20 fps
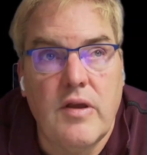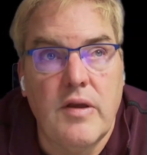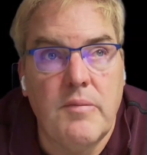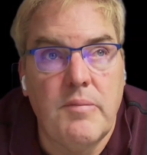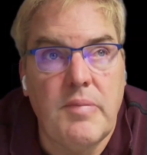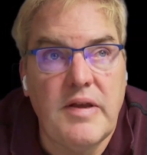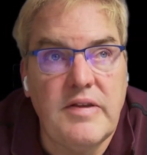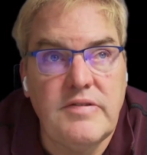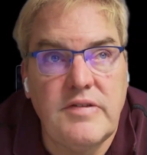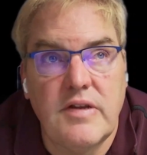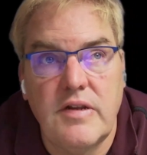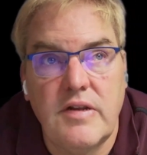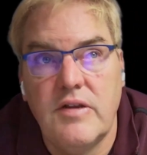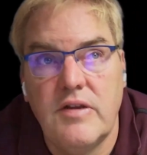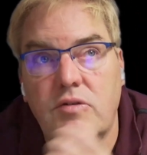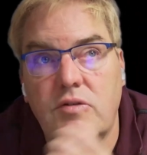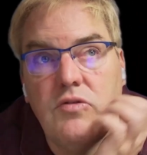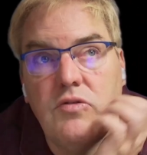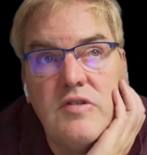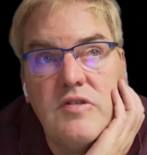basically
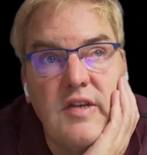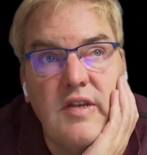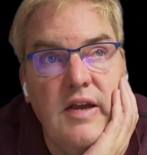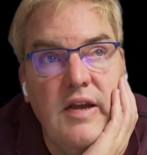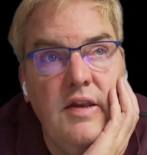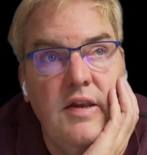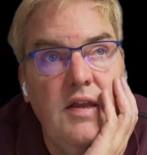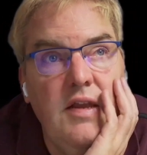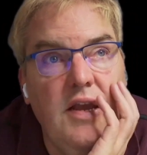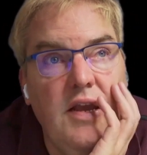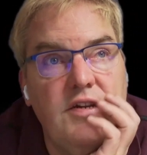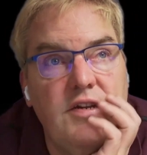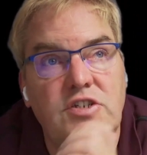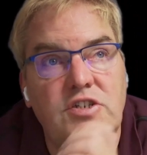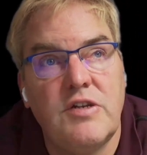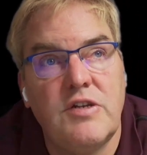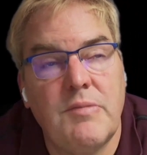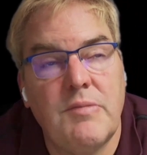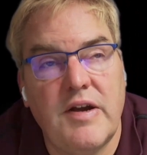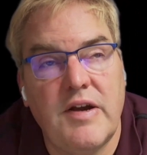use any
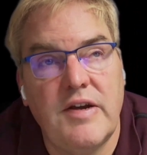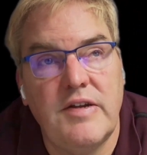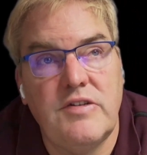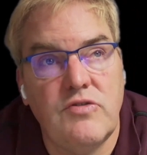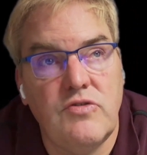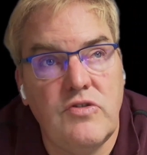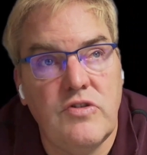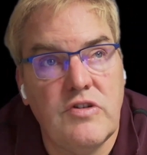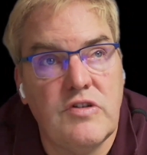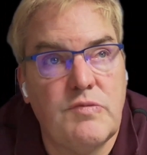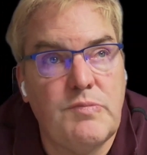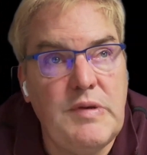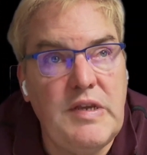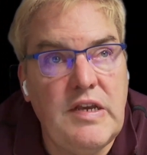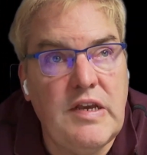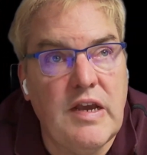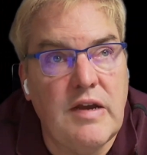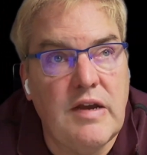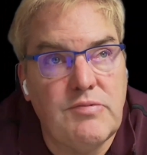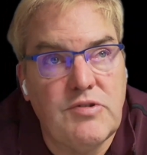HDMI to USB
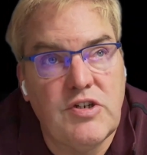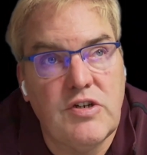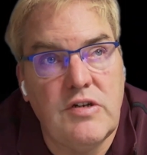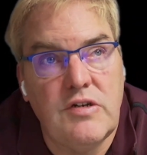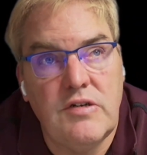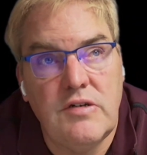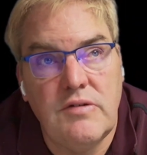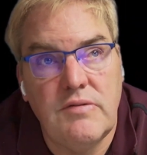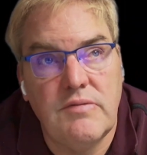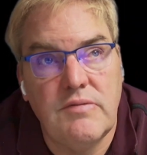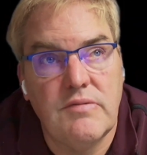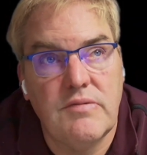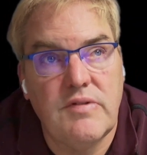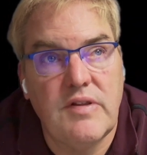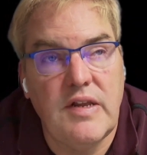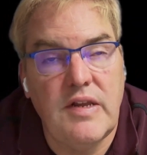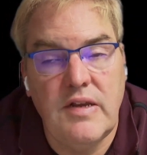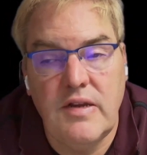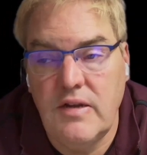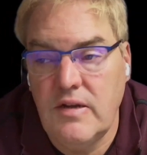capture
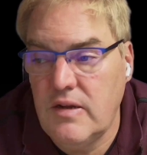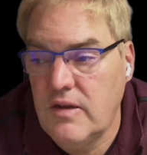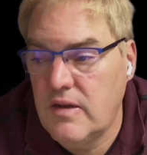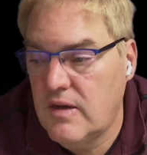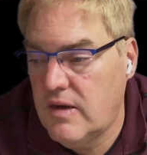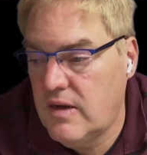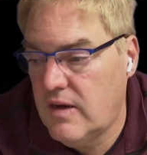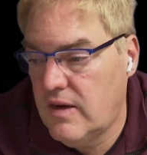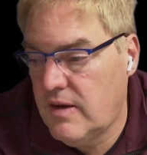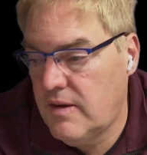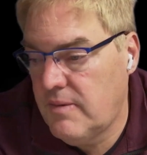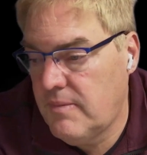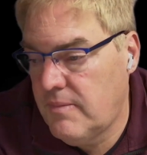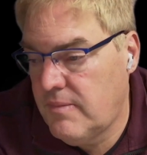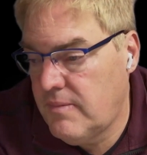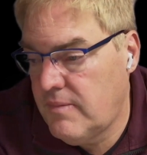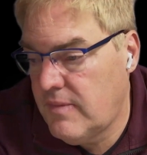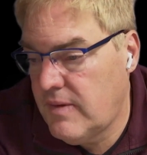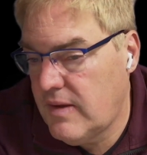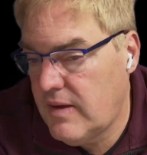thing.
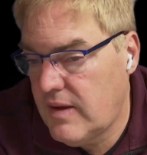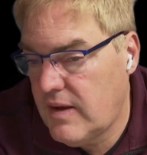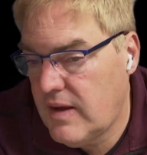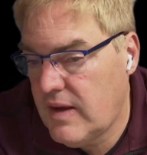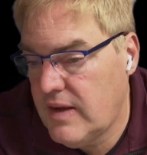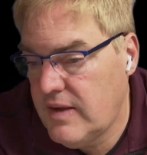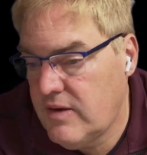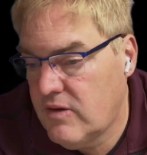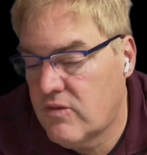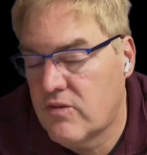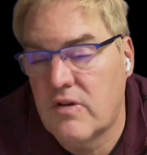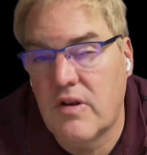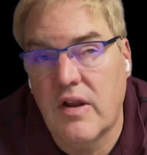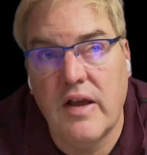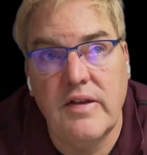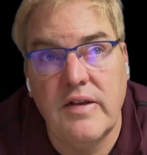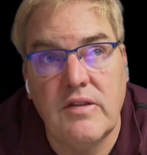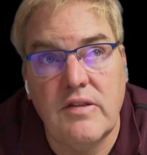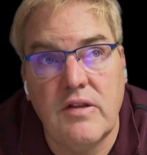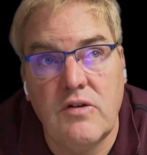I don't
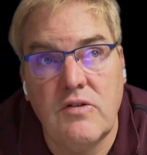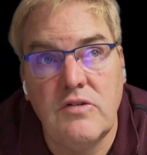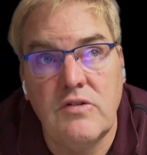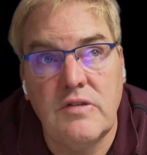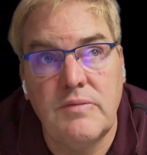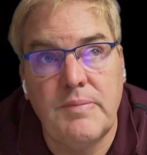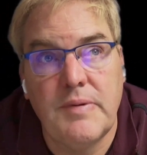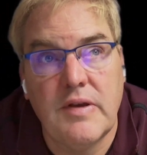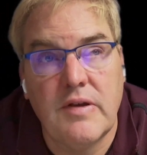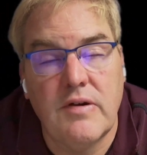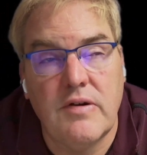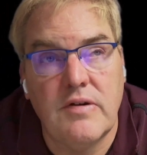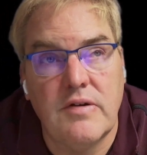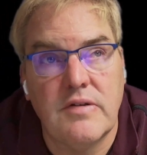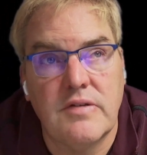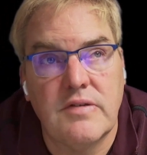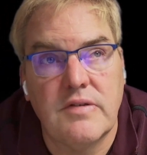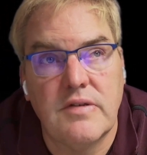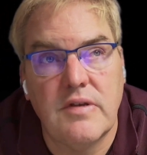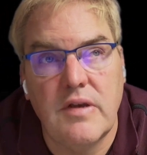like those
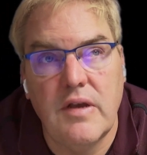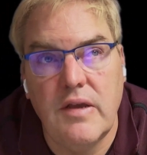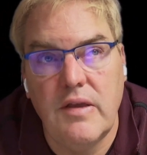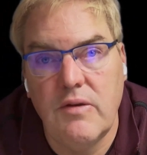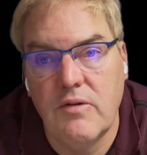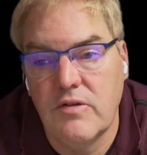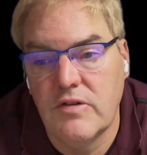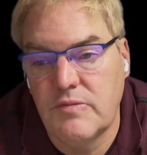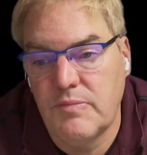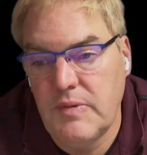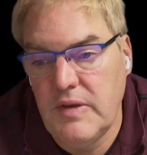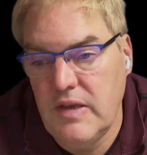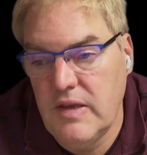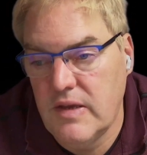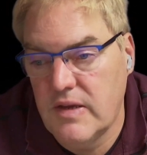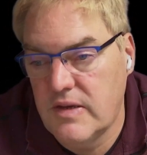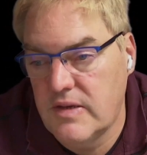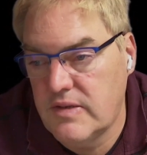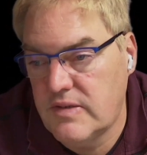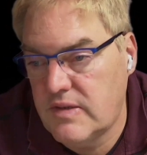because USB
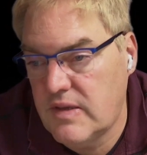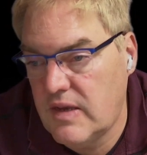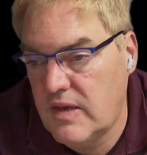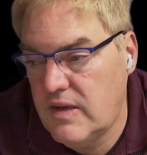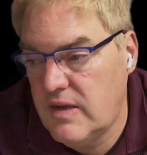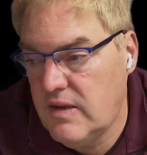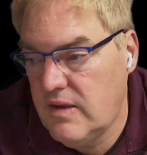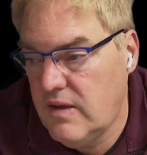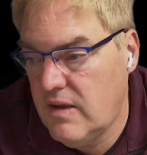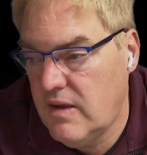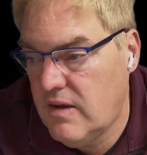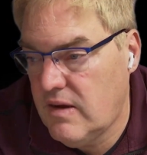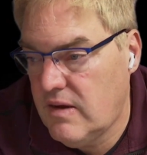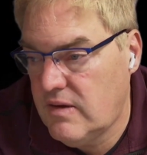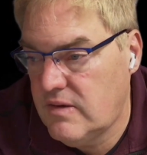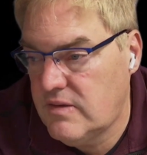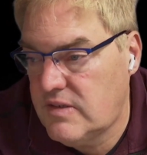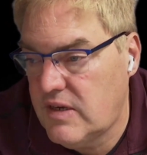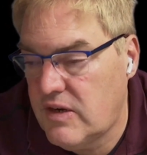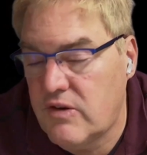is a
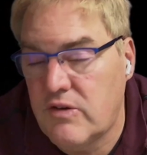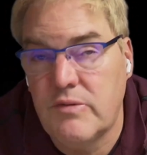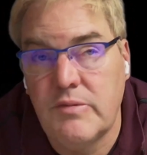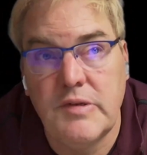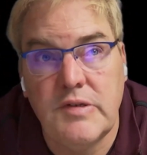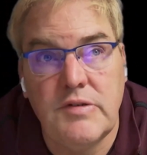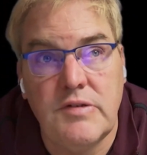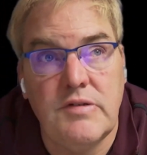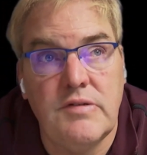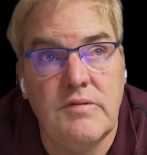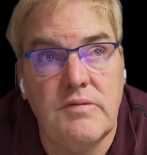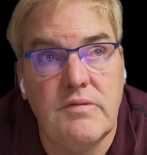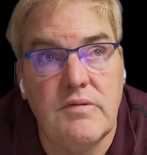terrible